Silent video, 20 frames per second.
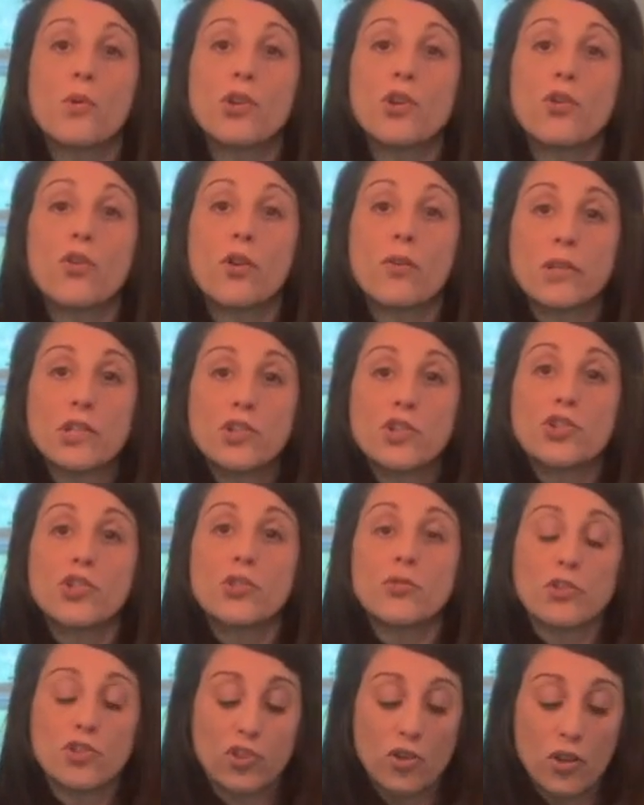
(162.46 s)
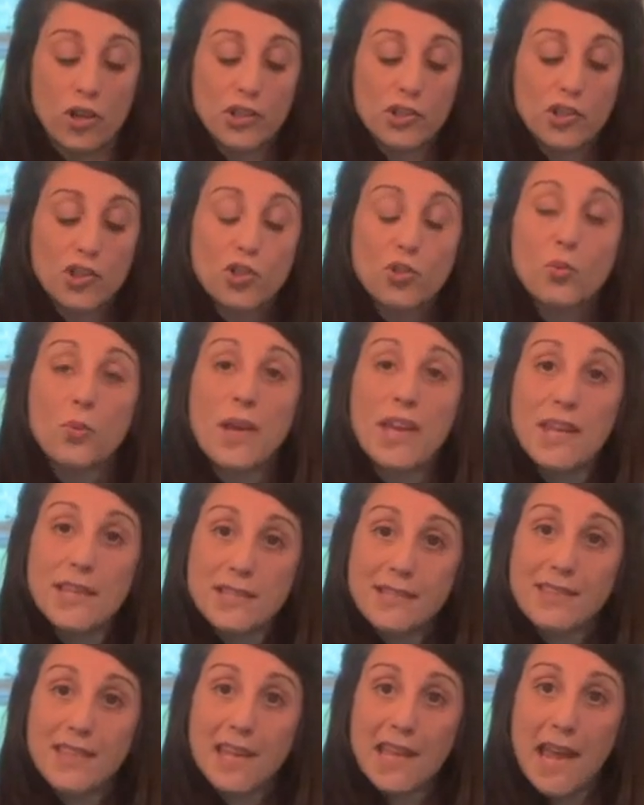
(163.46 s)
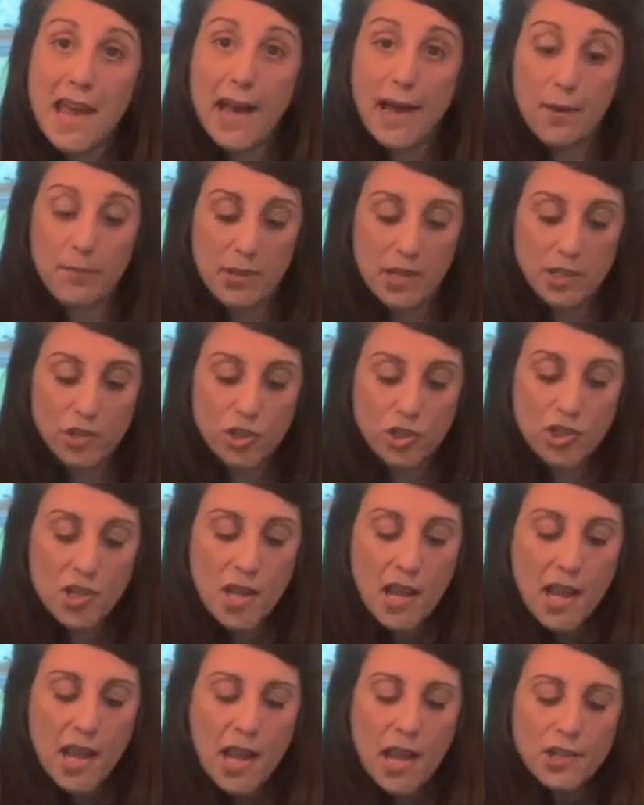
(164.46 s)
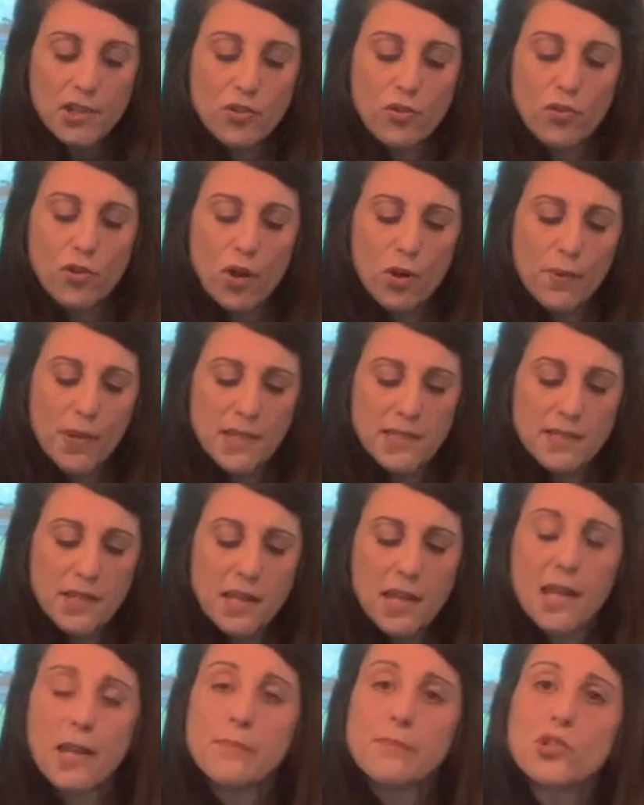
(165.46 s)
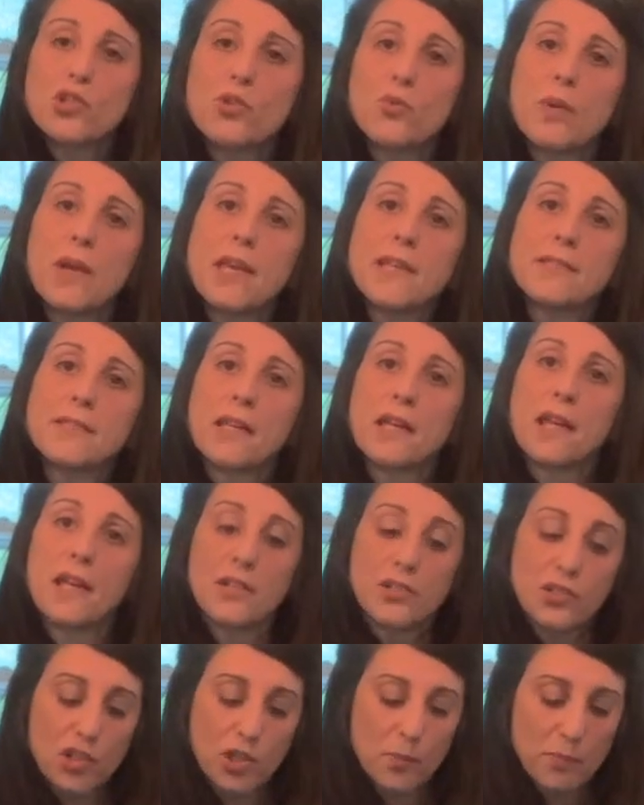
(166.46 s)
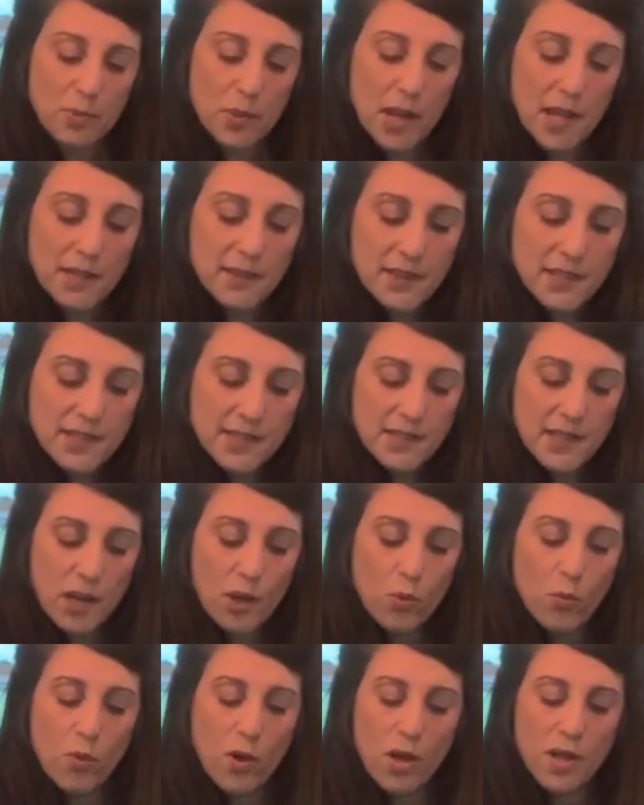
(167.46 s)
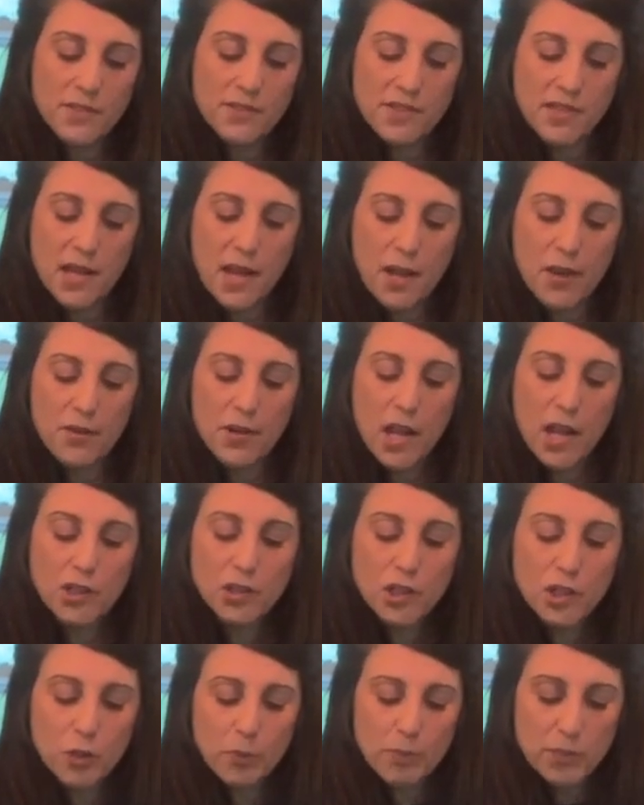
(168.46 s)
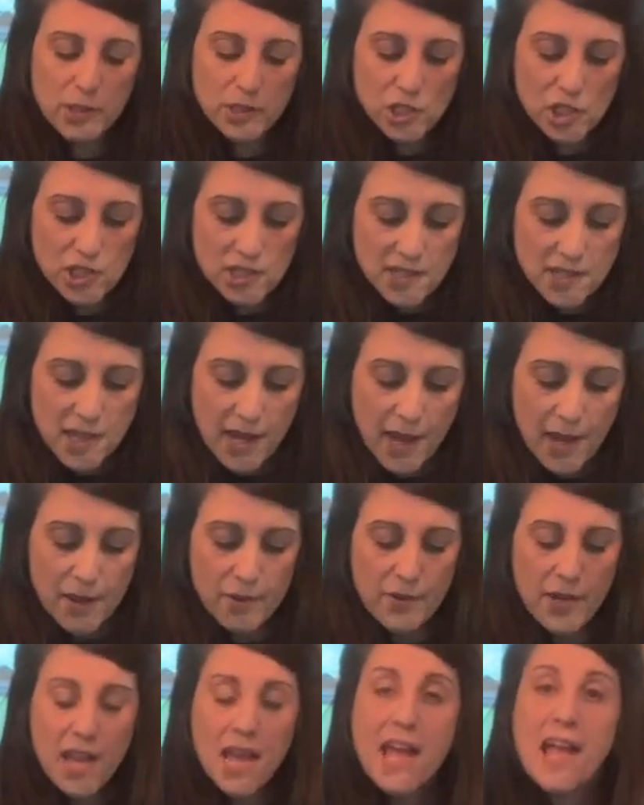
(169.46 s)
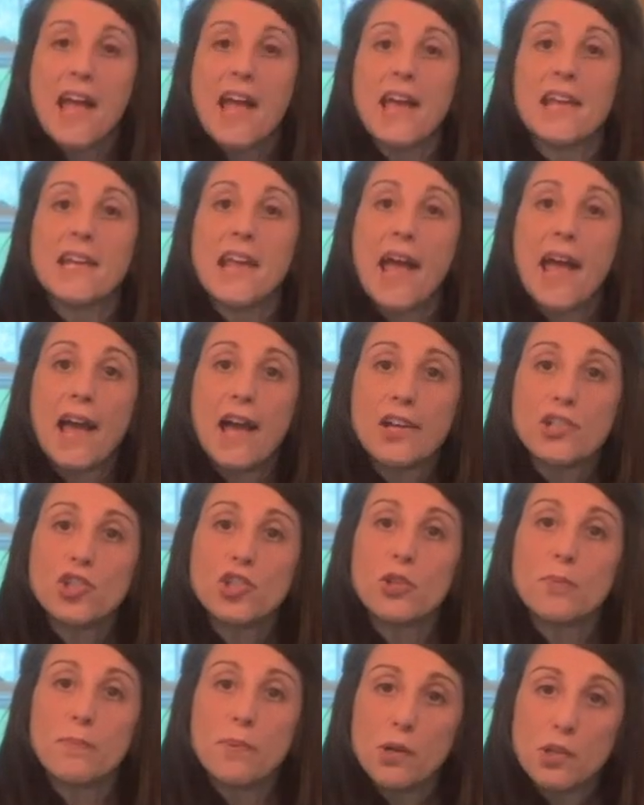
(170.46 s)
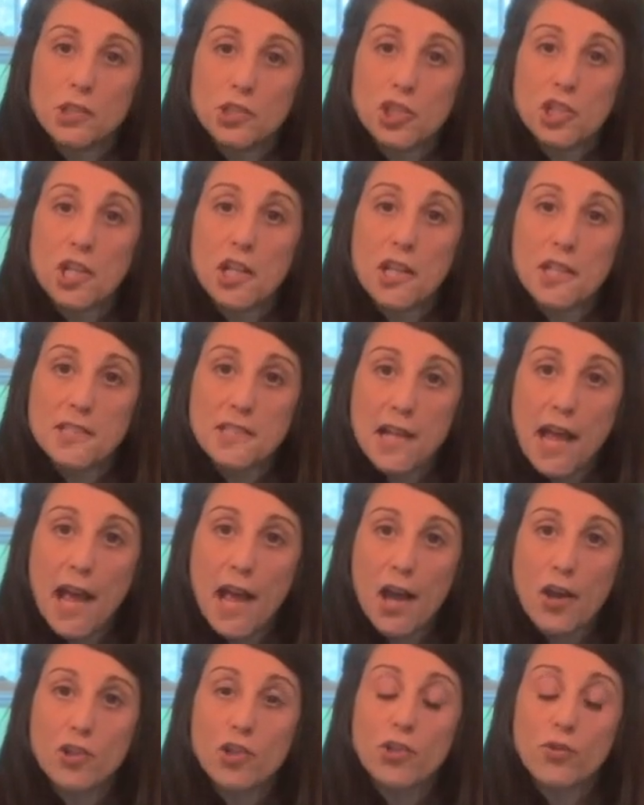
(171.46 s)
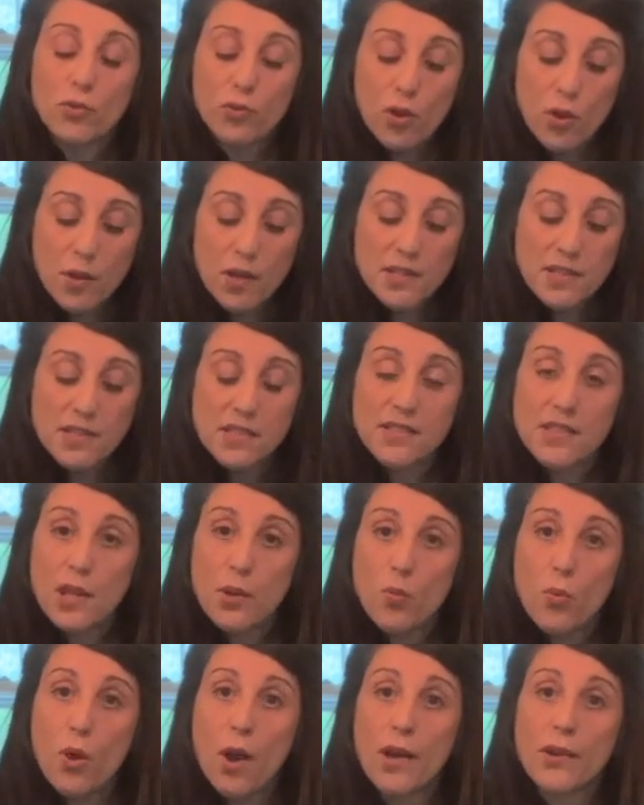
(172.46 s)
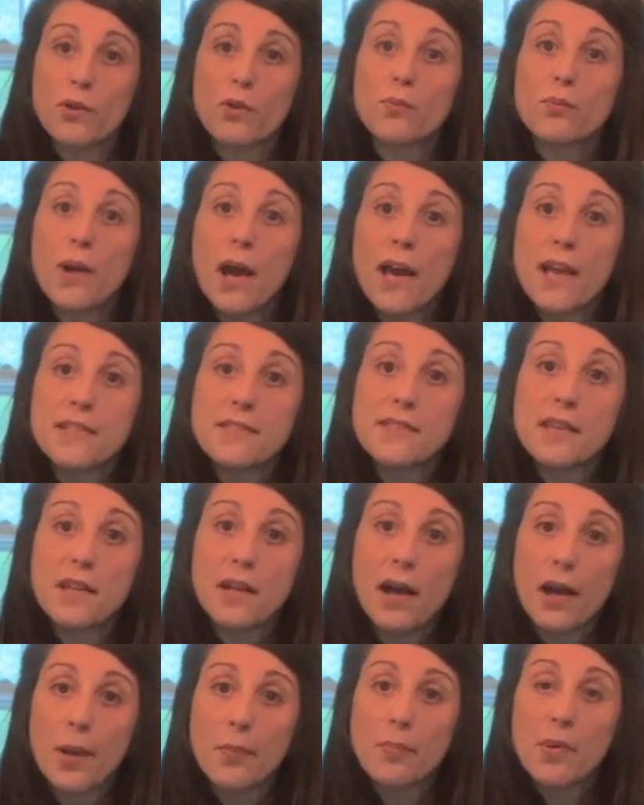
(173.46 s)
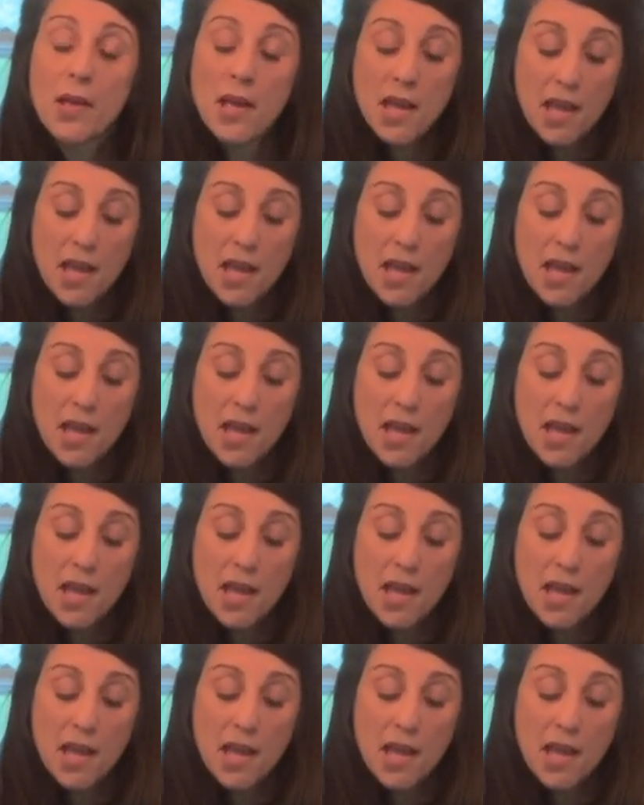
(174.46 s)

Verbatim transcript: what you're going to do is you're going to squeeze the cabbage and you're going to keep squeezing it to break the cell walls down and you'll push it down. And as you're pushing it down, you're going to see water rising up.